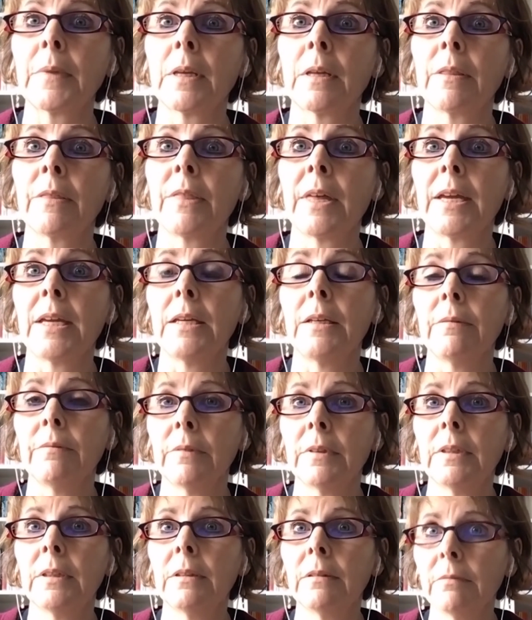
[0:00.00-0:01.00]

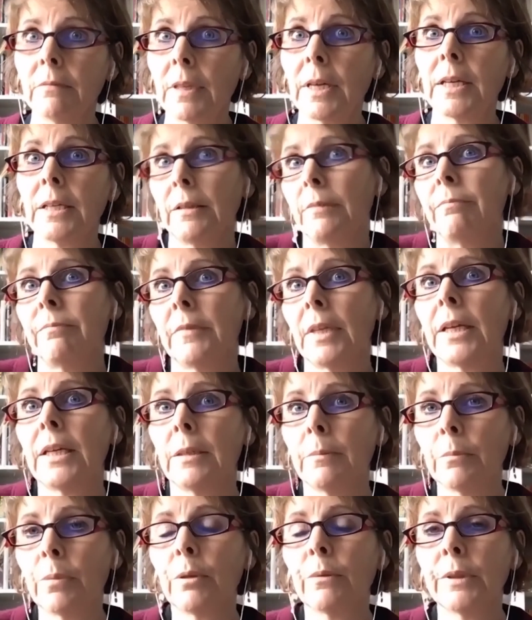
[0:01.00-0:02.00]
they
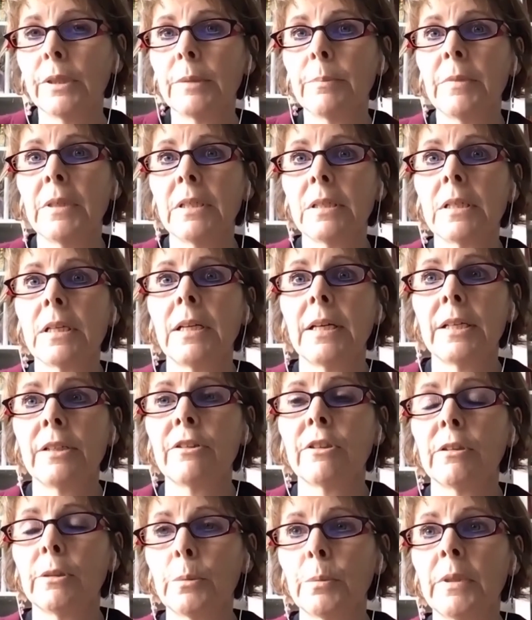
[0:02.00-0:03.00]
employed me as a
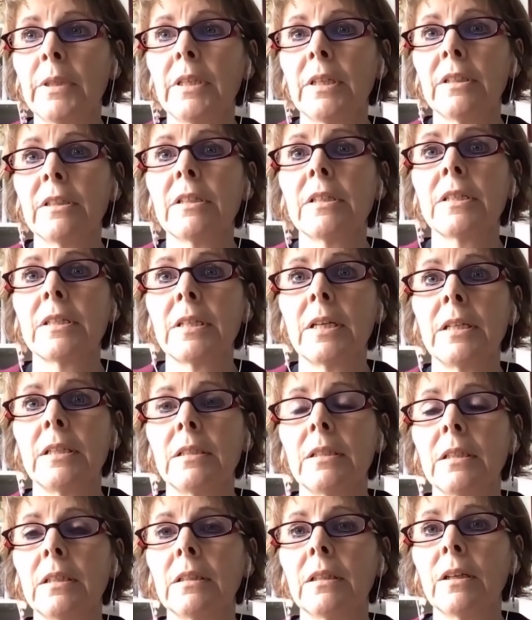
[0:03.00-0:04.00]
lecturer with the
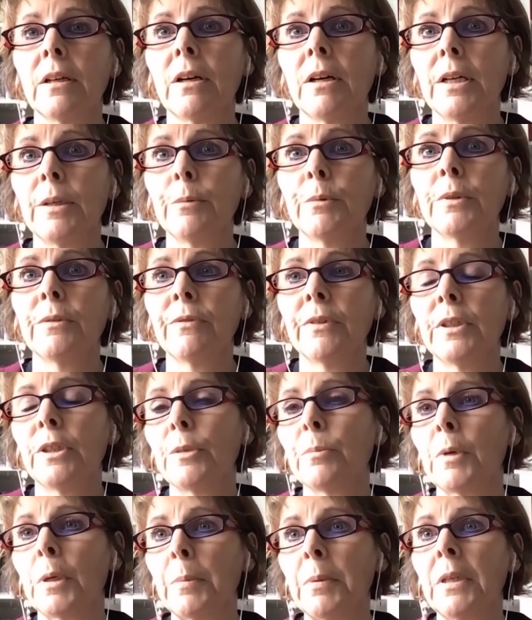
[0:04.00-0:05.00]
understanding that I would finish my